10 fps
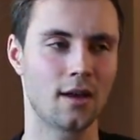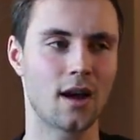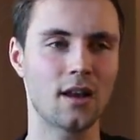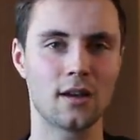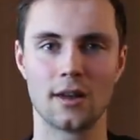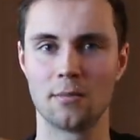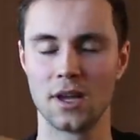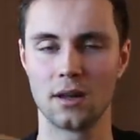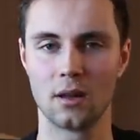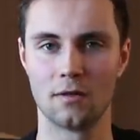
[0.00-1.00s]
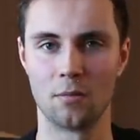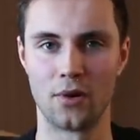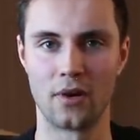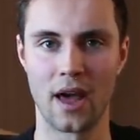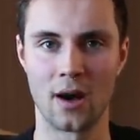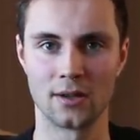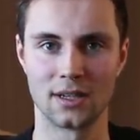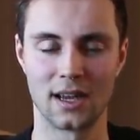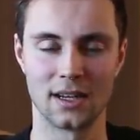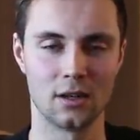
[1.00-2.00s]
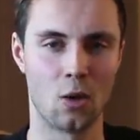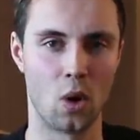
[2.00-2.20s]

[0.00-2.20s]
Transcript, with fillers: kind of in the middle of a burnout and I didn't know